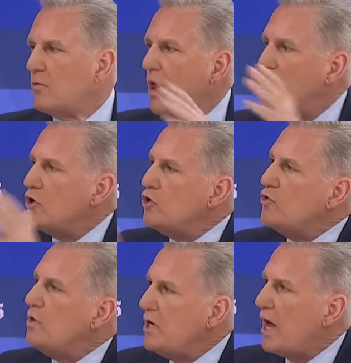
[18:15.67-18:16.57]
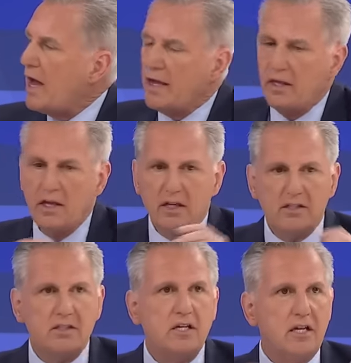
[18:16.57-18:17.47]
Why don't you and I
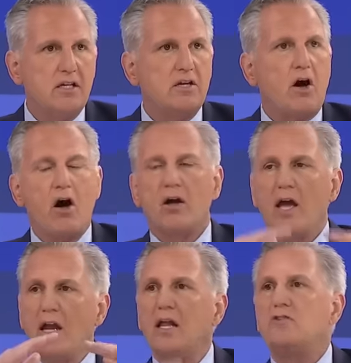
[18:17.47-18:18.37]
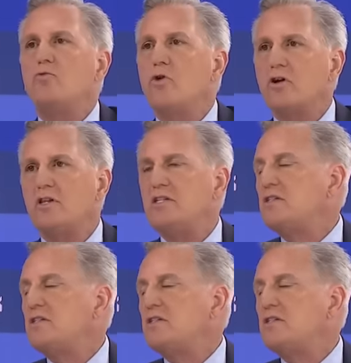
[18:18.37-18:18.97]
sit and talk and let's work this